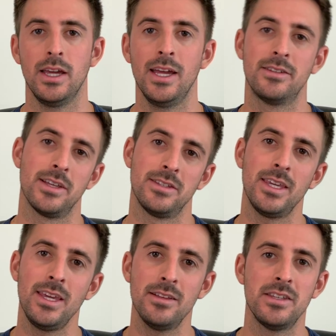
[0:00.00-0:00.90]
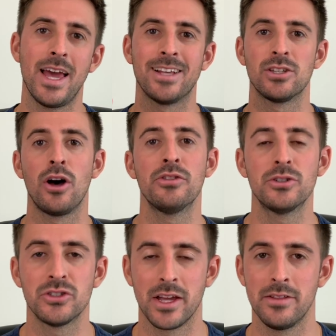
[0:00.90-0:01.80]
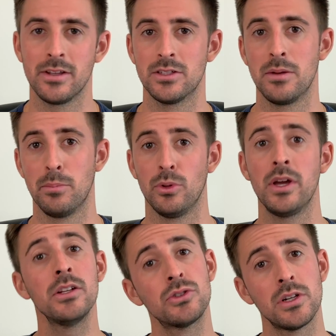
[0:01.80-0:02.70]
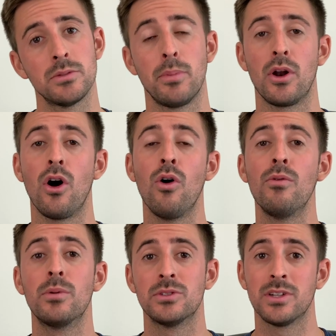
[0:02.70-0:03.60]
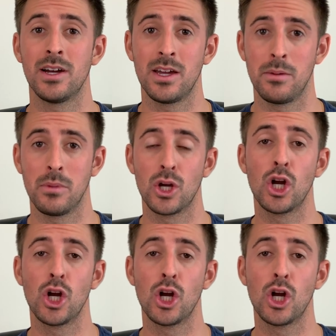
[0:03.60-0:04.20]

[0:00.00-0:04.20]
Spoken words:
It's as easy as understanding simple interest, but over time,